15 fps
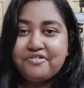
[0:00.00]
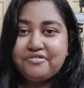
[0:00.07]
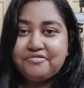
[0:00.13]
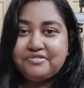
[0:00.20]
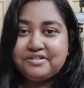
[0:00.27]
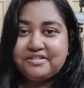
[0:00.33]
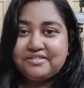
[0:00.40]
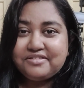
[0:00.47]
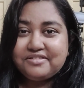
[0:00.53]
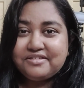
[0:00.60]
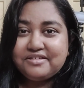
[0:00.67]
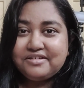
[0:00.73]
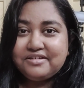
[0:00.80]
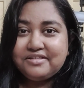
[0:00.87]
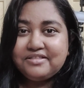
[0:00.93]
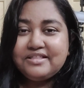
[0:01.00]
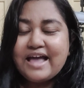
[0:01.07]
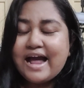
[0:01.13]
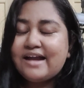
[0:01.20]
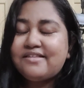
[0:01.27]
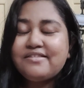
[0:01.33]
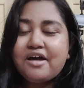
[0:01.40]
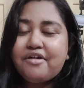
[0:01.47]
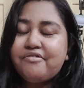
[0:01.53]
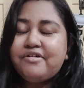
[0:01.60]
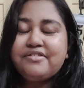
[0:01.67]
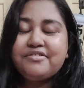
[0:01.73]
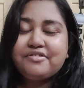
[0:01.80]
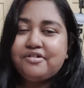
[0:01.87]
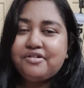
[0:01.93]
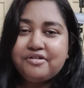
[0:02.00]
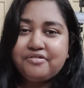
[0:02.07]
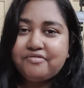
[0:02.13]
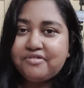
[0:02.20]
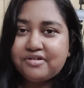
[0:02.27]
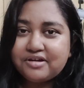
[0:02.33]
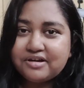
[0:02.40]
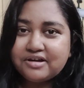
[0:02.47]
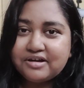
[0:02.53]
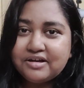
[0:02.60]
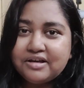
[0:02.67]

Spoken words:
to do this. That's how it's gonna work.